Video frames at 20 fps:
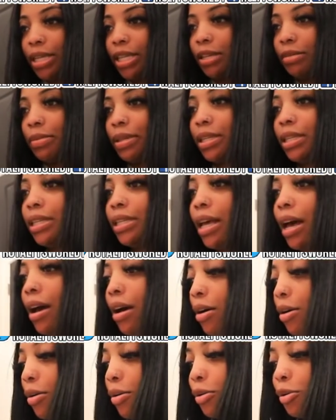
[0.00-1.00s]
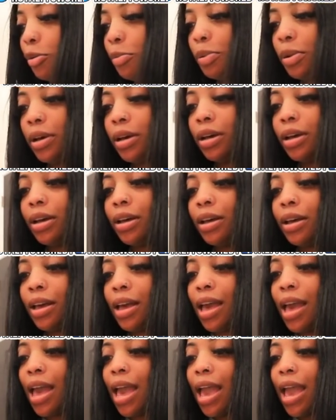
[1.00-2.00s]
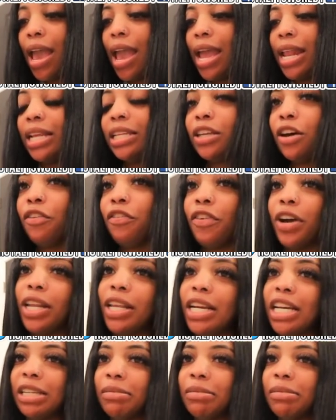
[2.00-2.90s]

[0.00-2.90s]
me some soap. And it's so funny